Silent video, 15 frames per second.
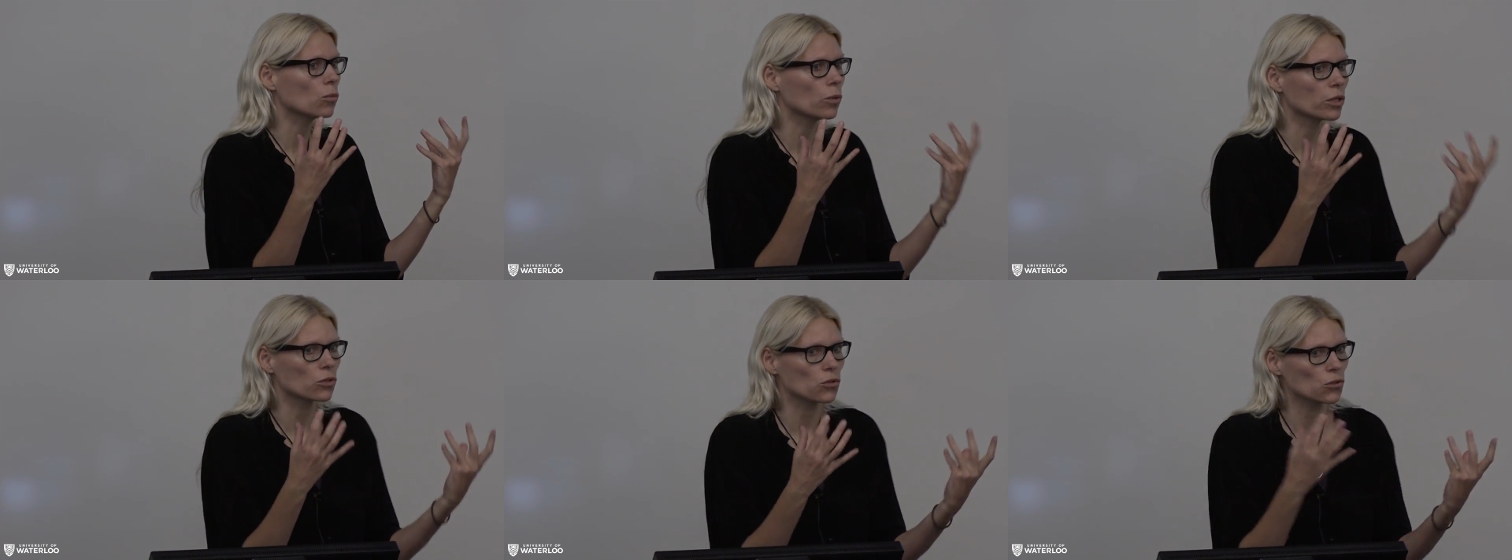
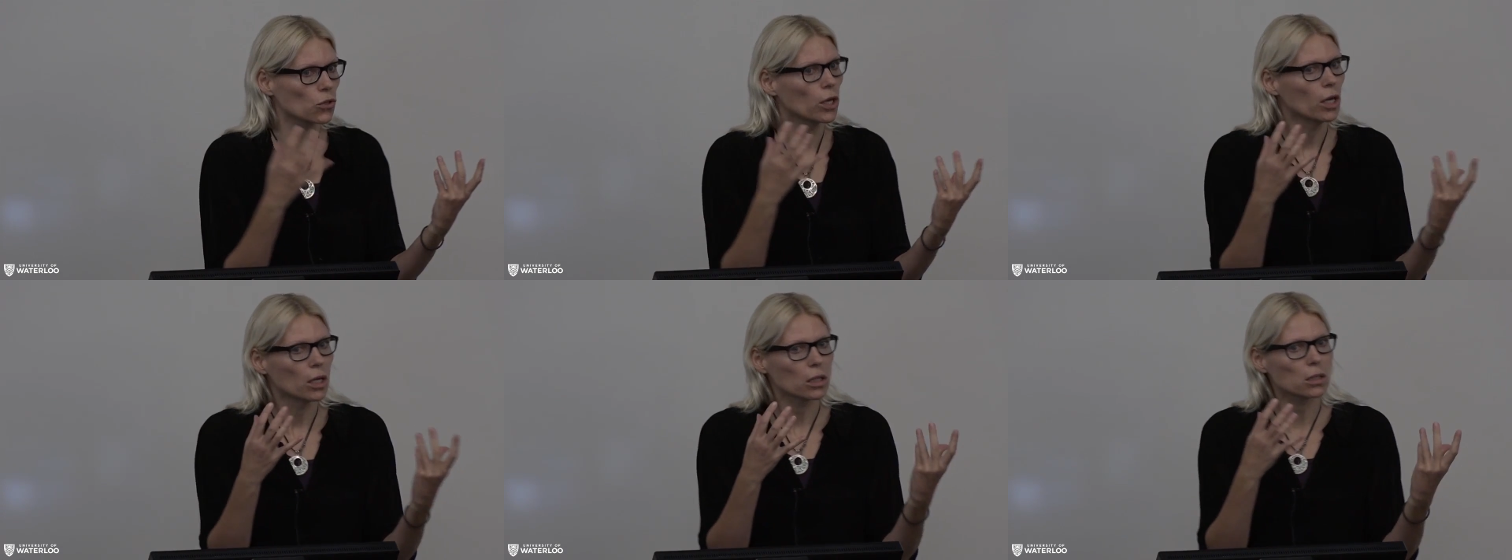which
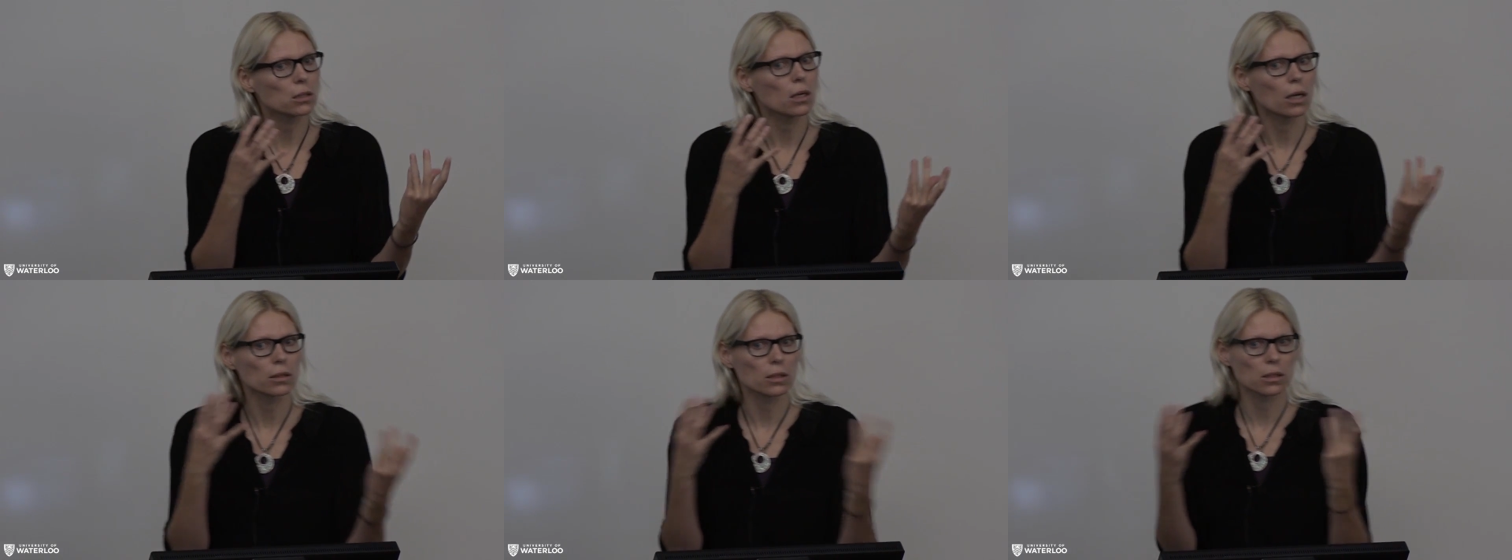is
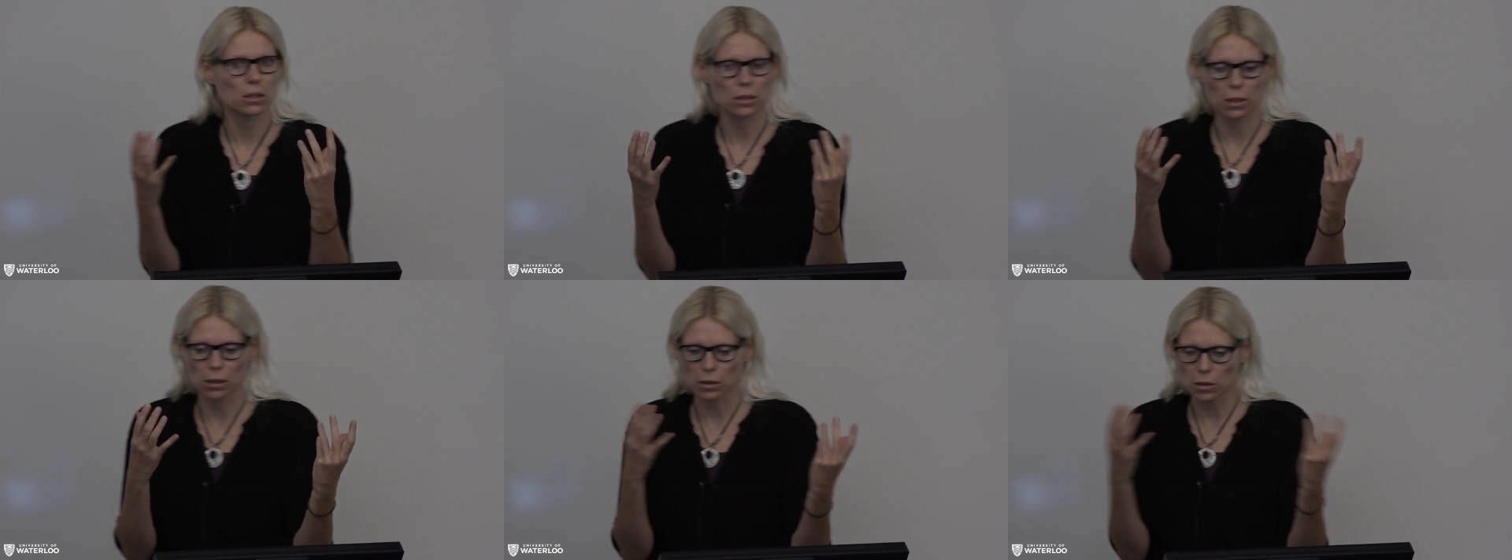not
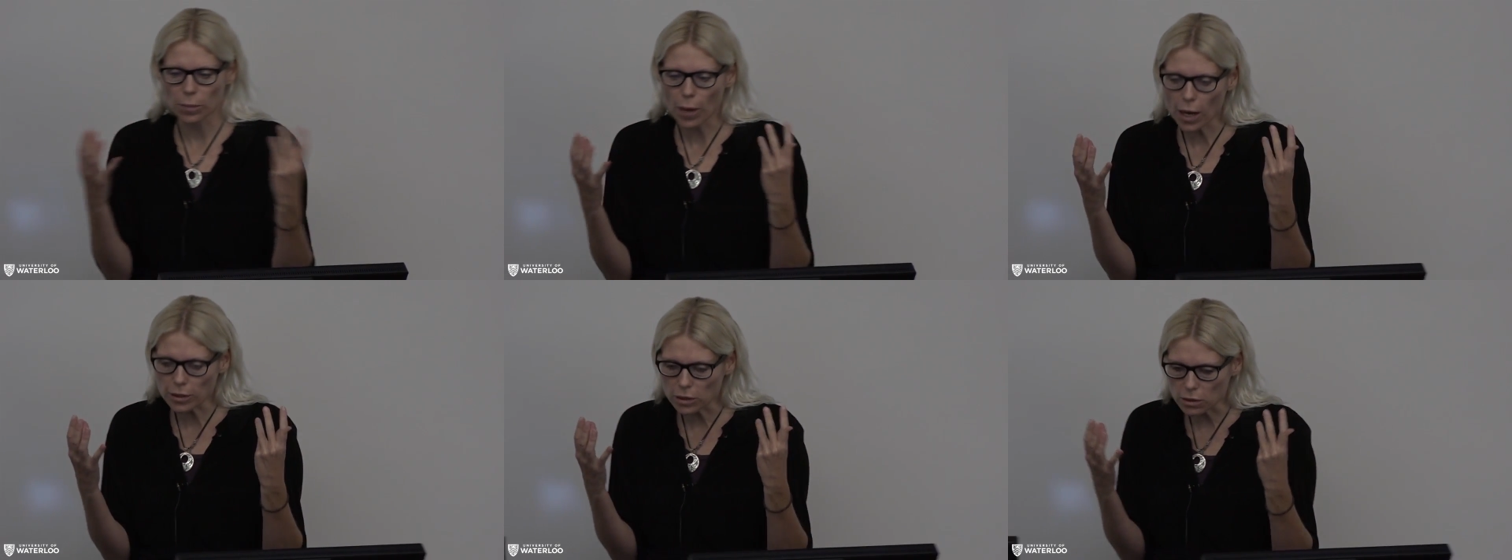necessarily a
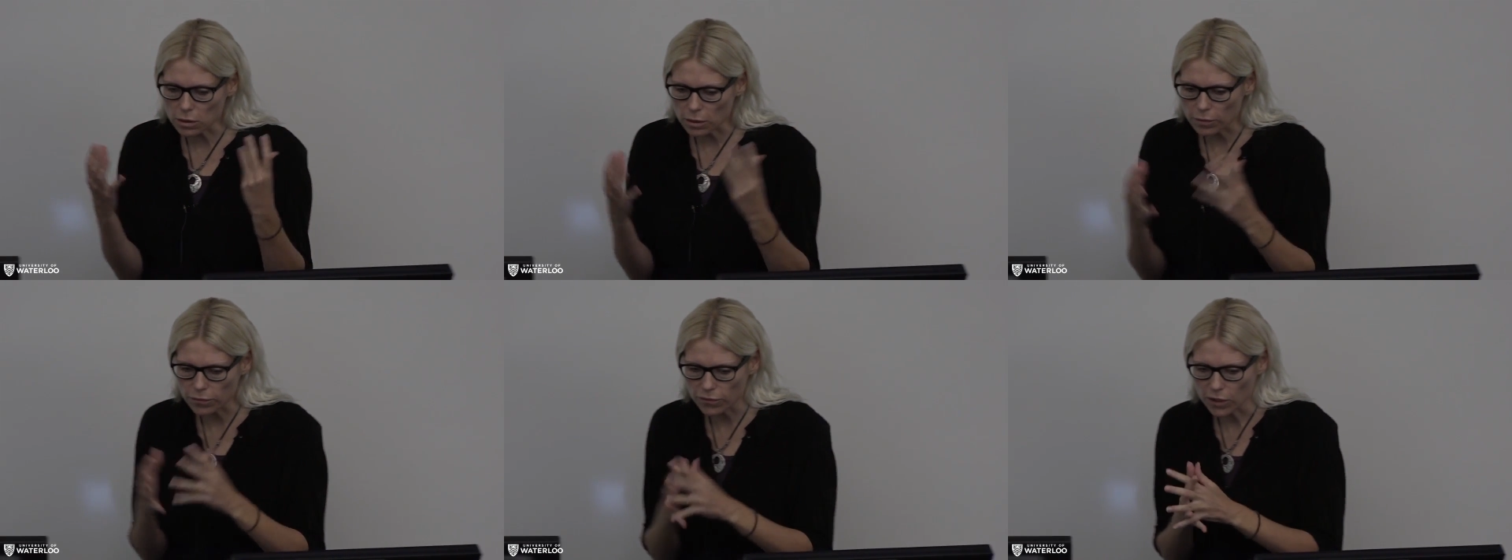
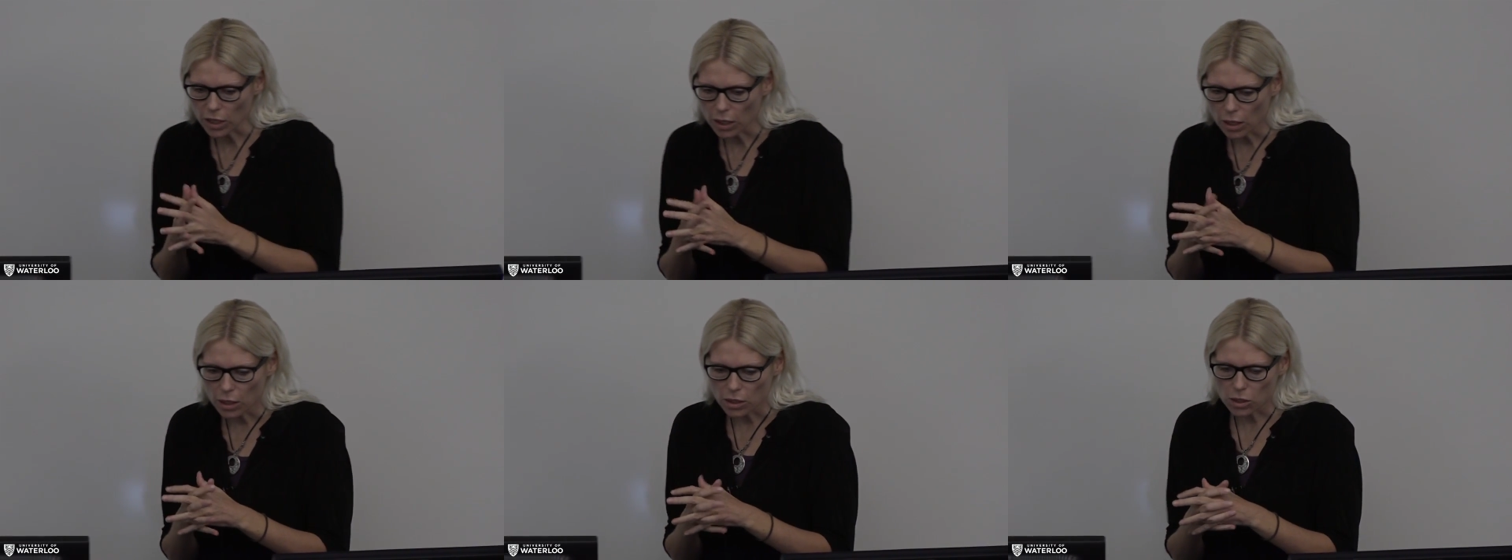positive
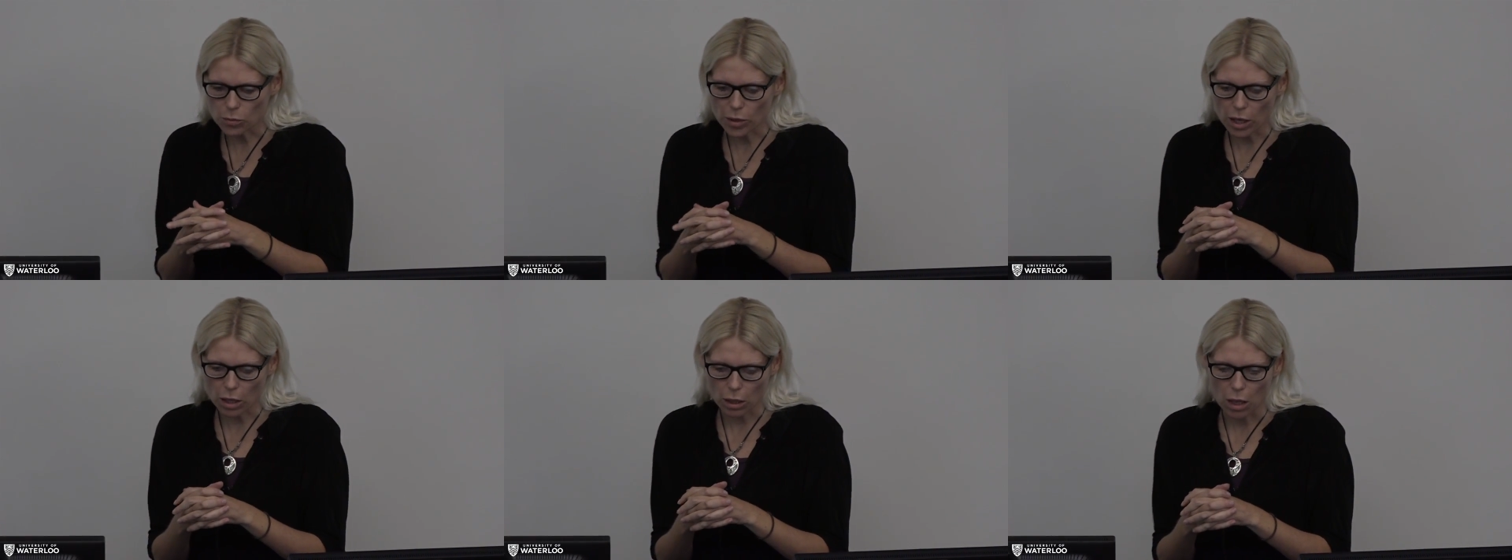
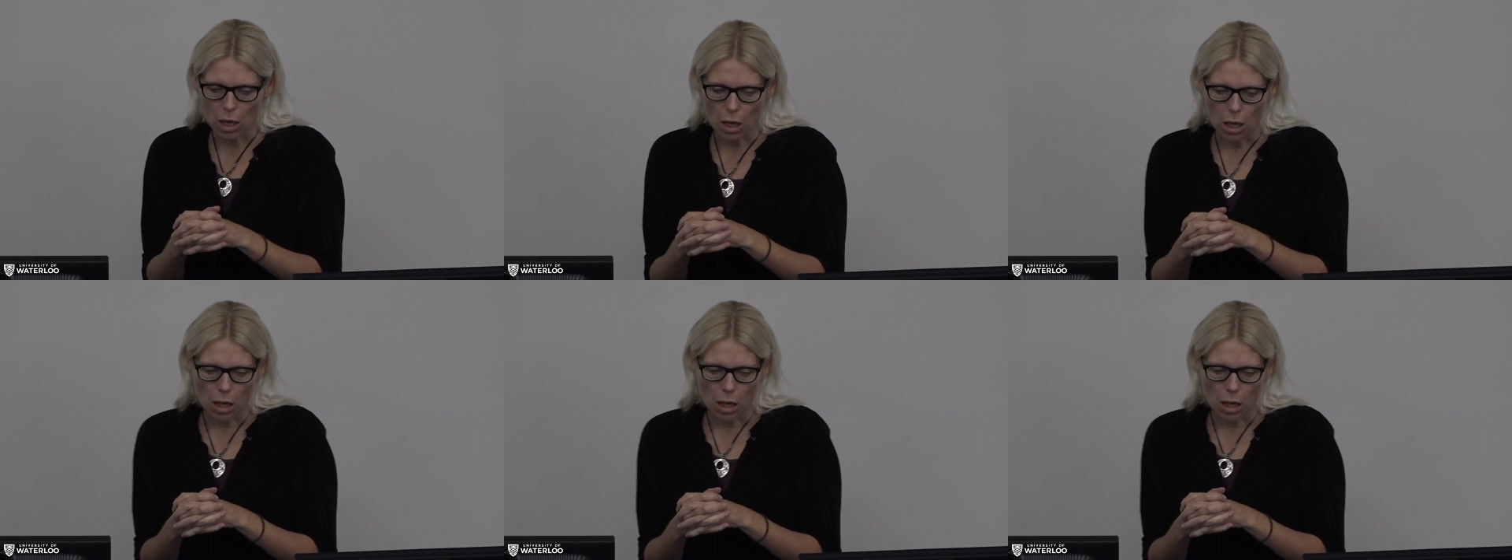smell.